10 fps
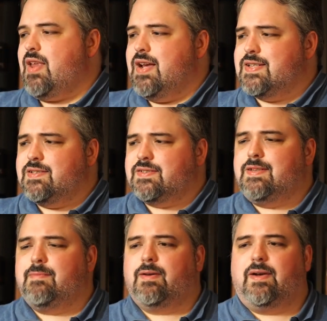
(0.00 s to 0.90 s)
I'd still
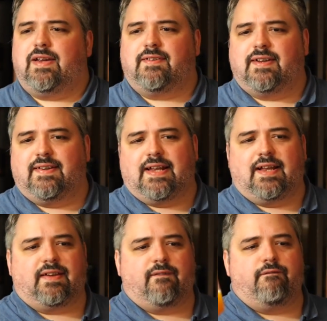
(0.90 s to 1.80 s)
see my way of getting that
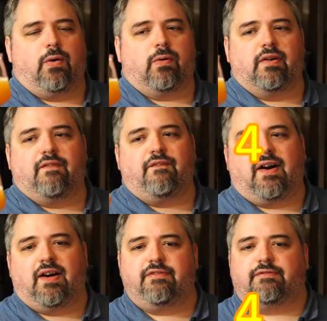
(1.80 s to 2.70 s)
like a 4 out of
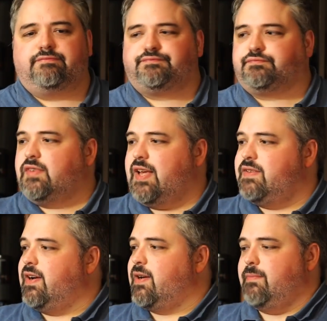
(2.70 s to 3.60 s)
5. I'd
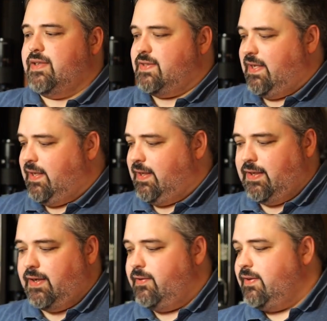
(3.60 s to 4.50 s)
recommend seeking
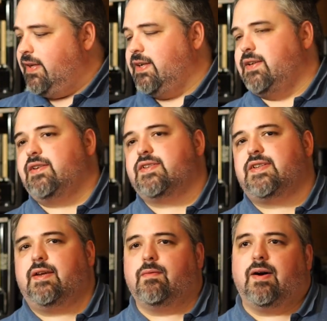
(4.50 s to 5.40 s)
it out, and I can
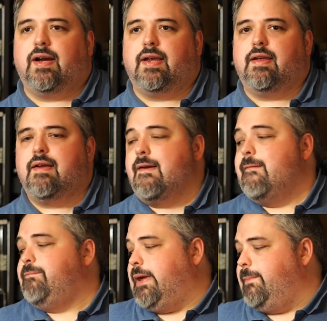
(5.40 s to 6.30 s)
understand why
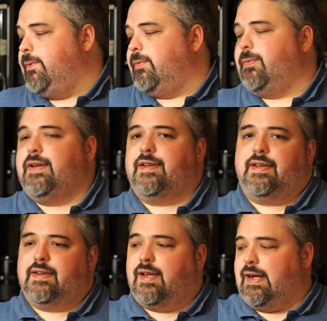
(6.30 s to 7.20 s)
people really
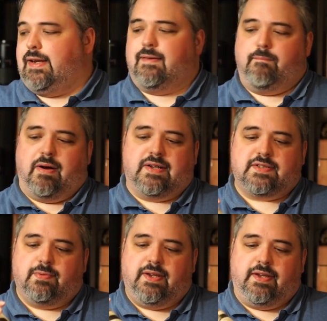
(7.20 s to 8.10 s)
like Boss
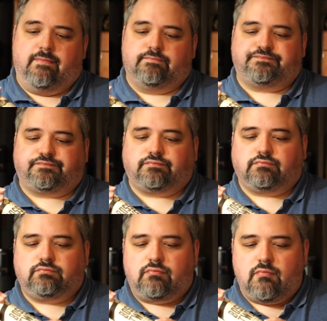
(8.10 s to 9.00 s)
Tweed.
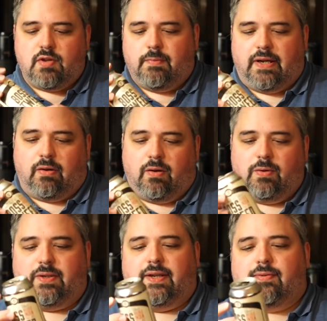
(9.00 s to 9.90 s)
But
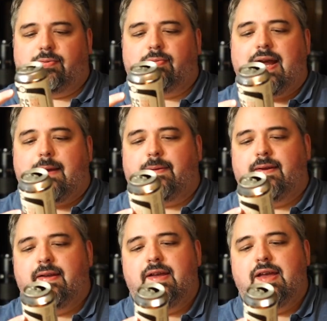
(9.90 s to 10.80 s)
holy crap,
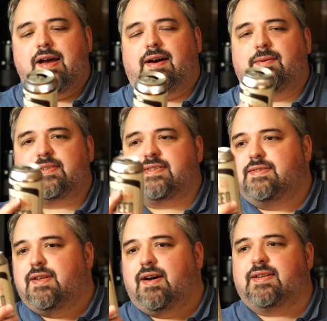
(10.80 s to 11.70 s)
I was
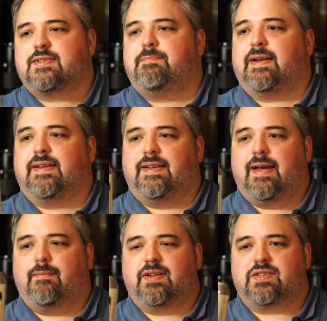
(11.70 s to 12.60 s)
not expecting
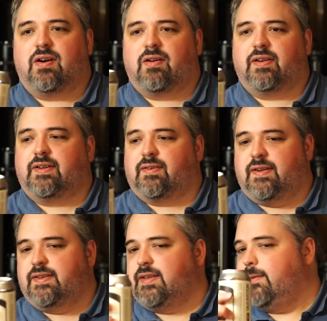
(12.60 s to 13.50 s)
that much garlic or
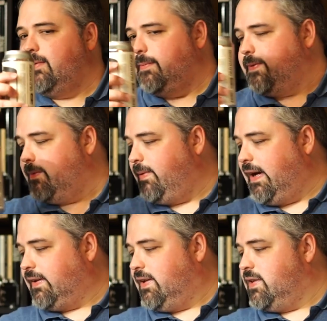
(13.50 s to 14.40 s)
onion coming up the
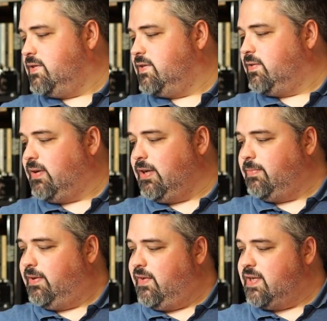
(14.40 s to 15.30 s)
back. That is
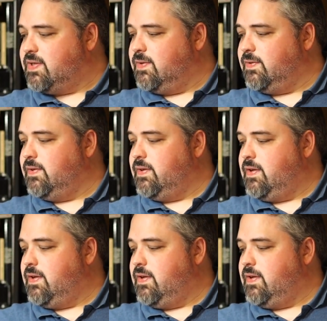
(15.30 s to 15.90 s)
incredibly vegetable.